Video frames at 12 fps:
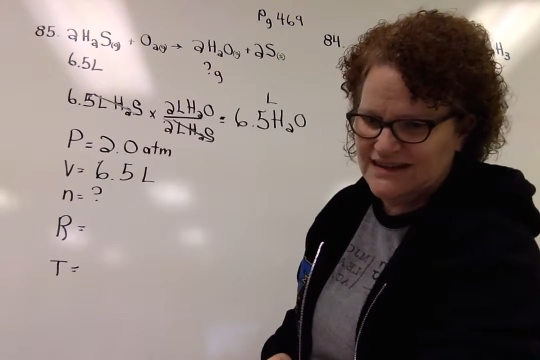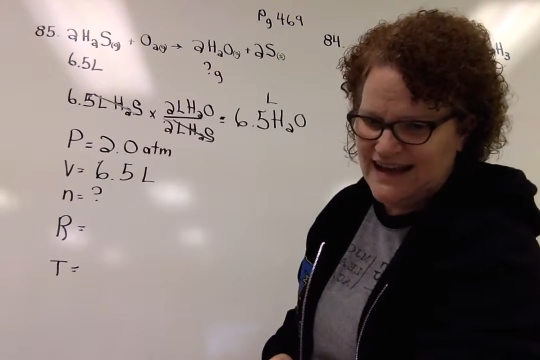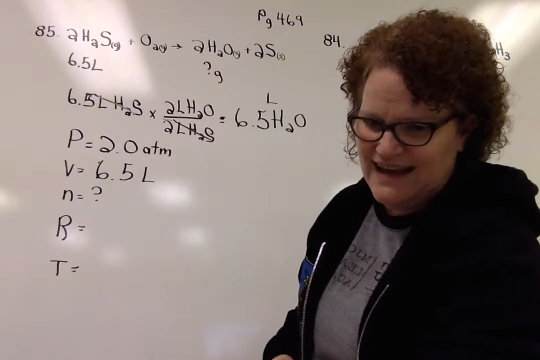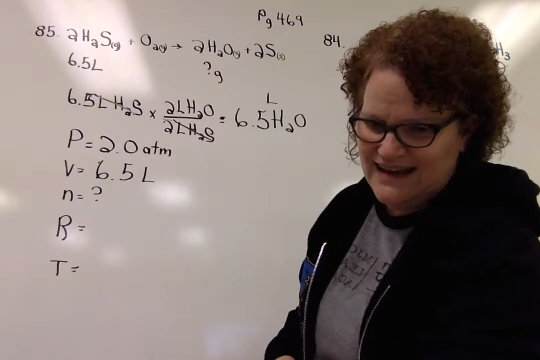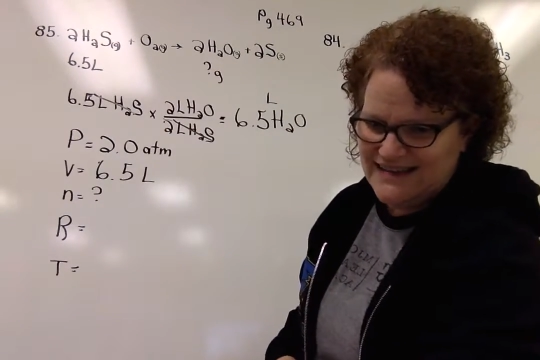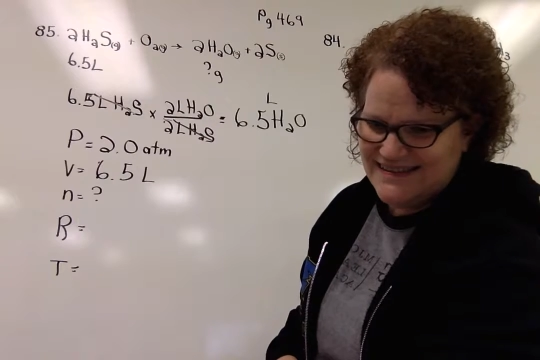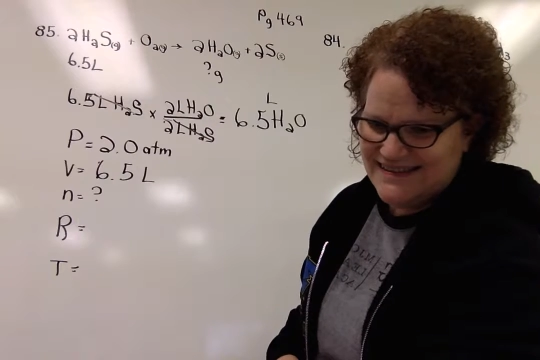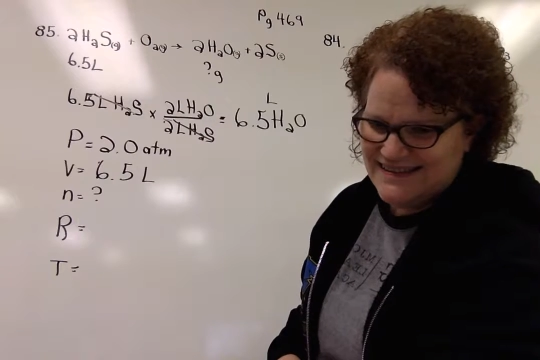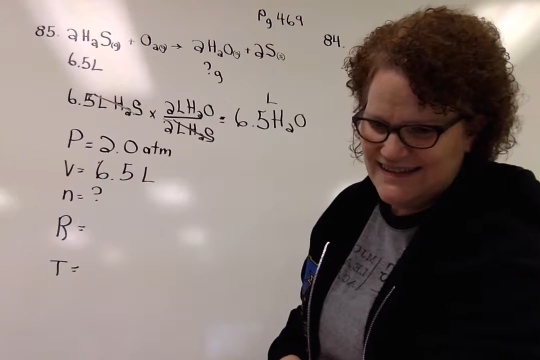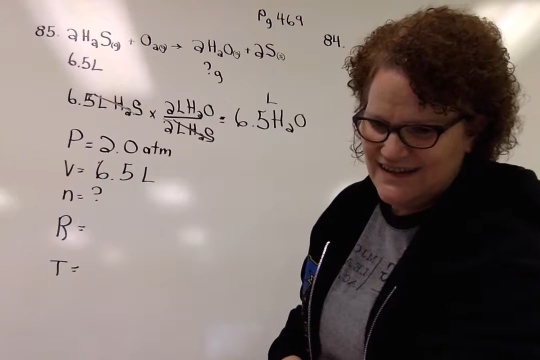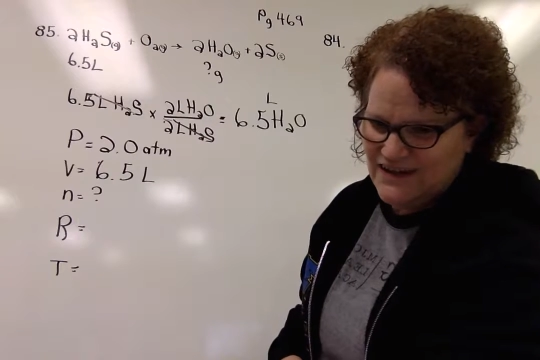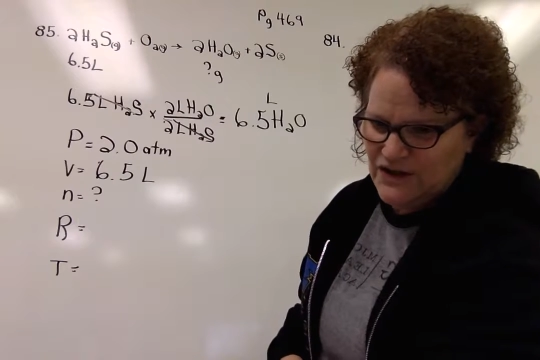yes.
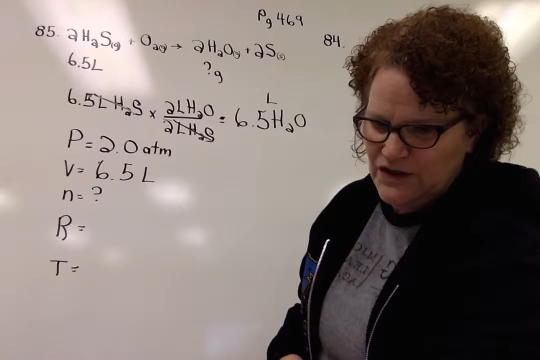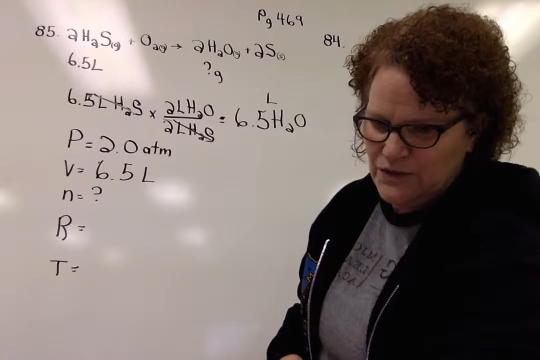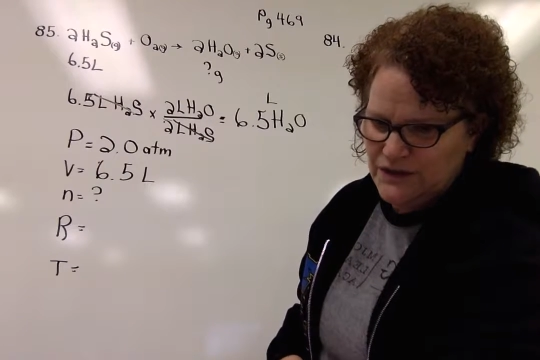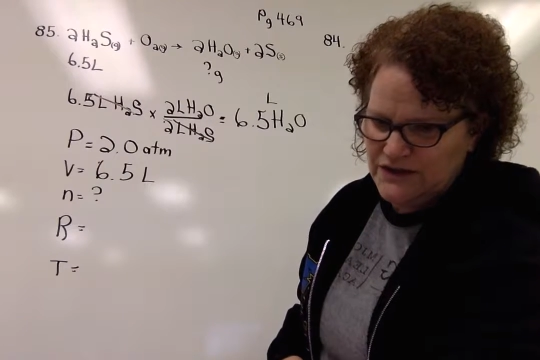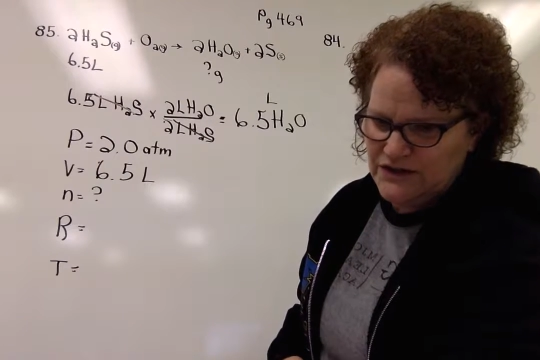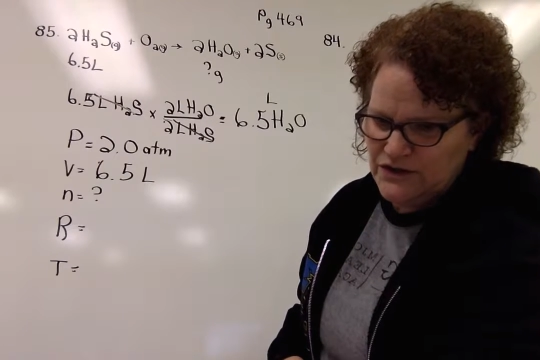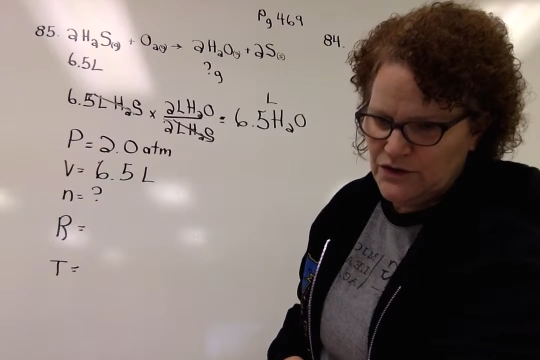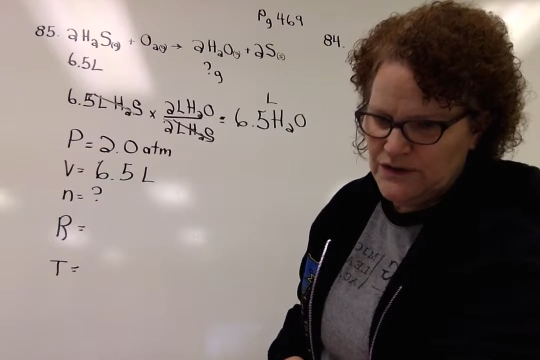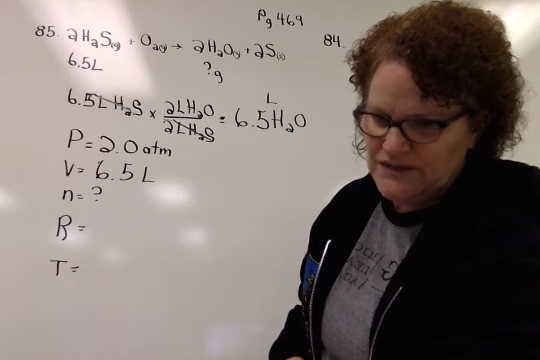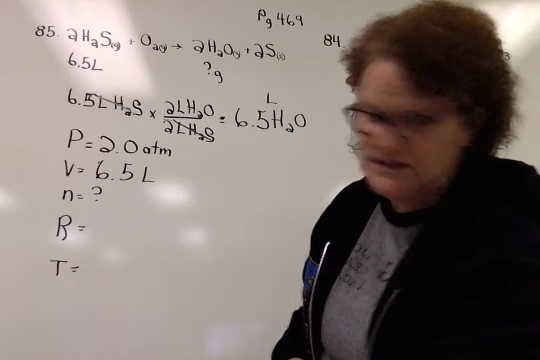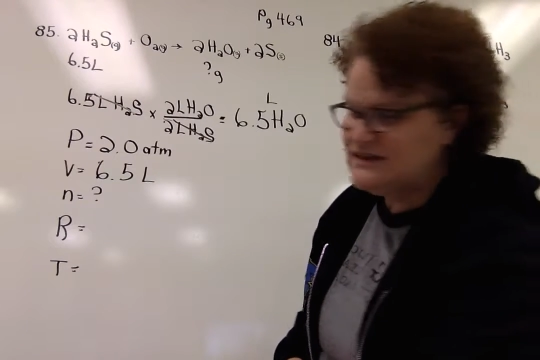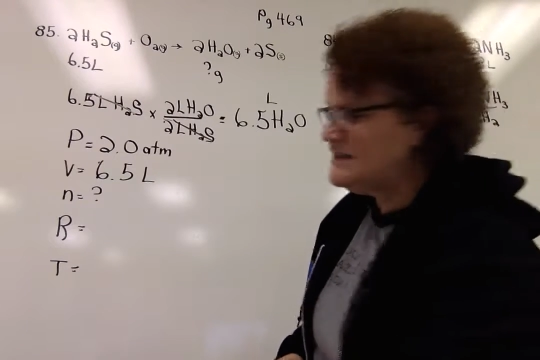Right here in the
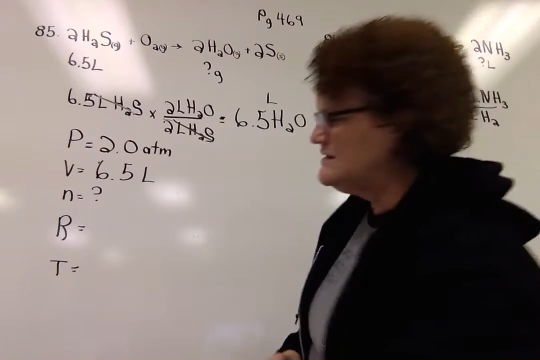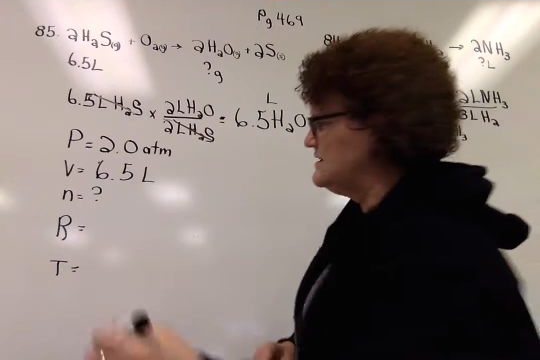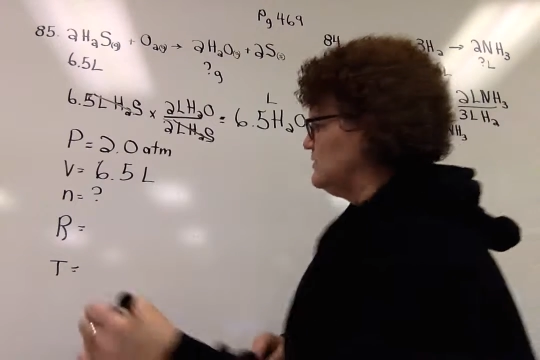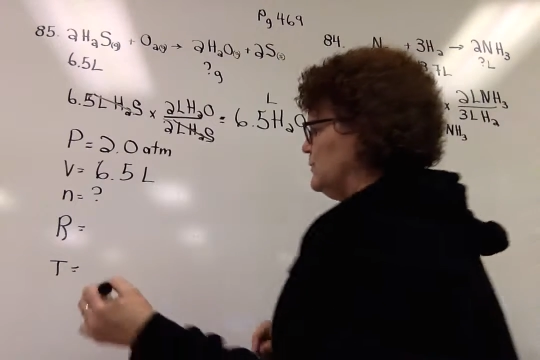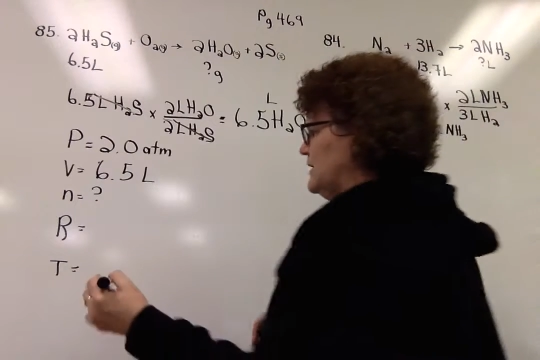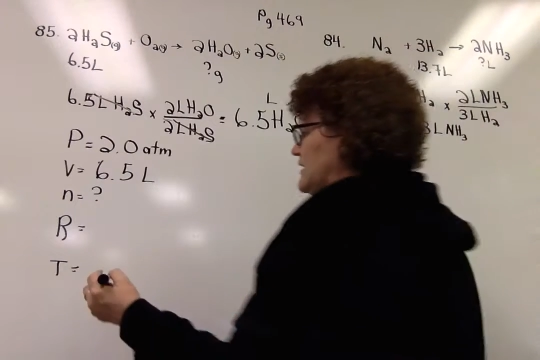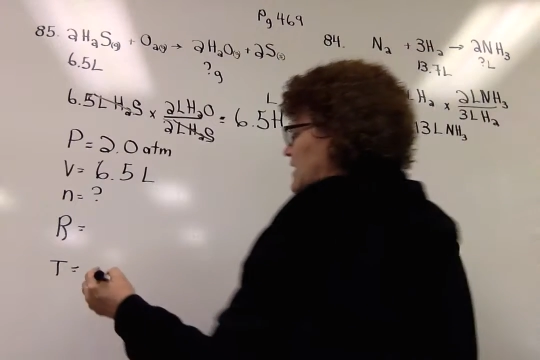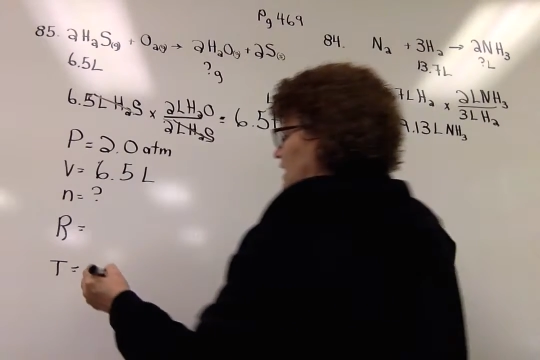question it says that we